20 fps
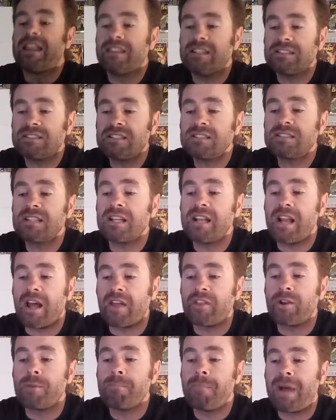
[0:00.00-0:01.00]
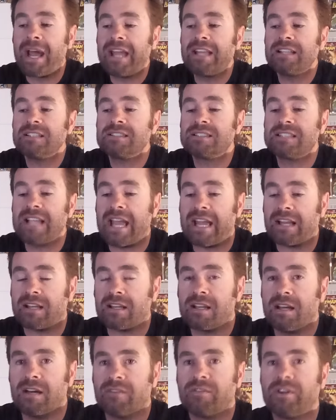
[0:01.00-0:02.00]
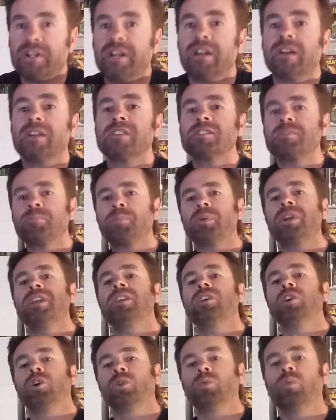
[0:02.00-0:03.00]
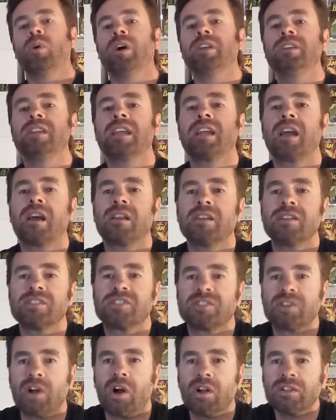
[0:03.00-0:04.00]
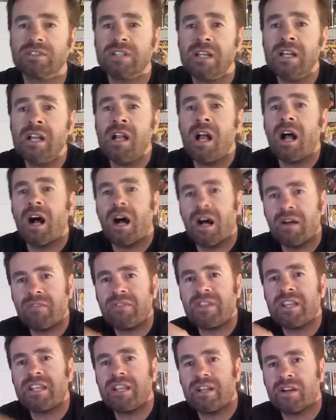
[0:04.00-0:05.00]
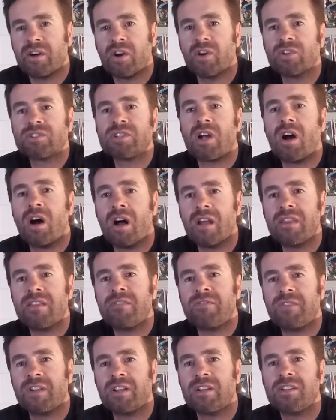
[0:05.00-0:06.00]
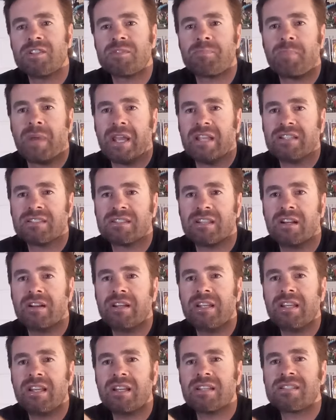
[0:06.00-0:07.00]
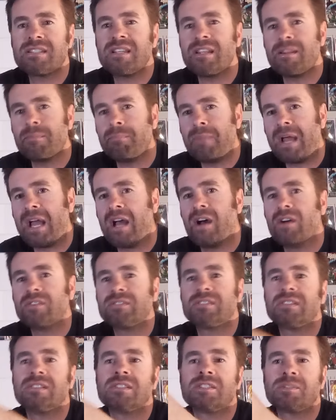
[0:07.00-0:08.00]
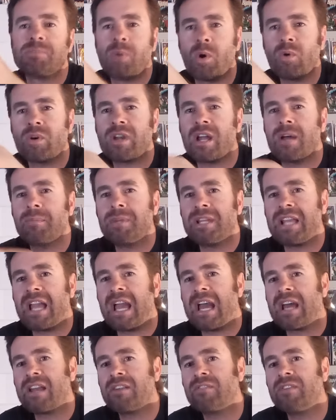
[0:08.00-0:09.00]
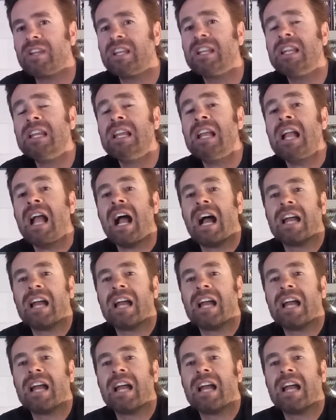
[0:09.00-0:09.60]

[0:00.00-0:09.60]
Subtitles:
And this is another Mike Zeck cover here, and it's a pretty good one. They got an assault of the heroes on the villain's base there, and you get to see the mount and smoke coming out of it.